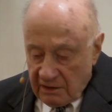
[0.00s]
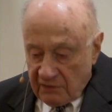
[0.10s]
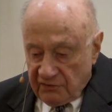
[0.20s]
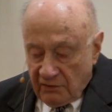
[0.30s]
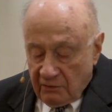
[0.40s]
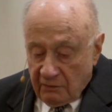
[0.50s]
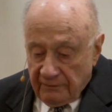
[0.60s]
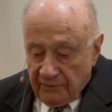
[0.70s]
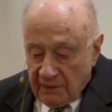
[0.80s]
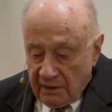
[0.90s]

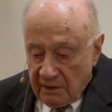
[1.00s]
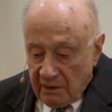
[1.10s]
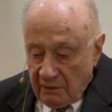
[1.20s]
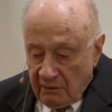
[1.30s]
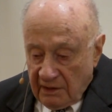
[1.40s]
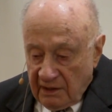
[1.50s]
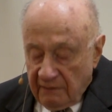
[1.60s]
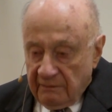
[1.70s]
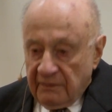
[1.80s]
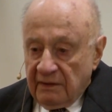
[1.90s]
So,
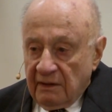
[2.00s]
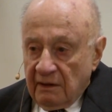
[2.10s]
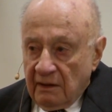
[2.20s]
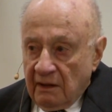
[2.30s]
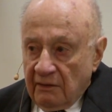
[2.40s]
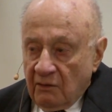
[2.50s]
okay, uh,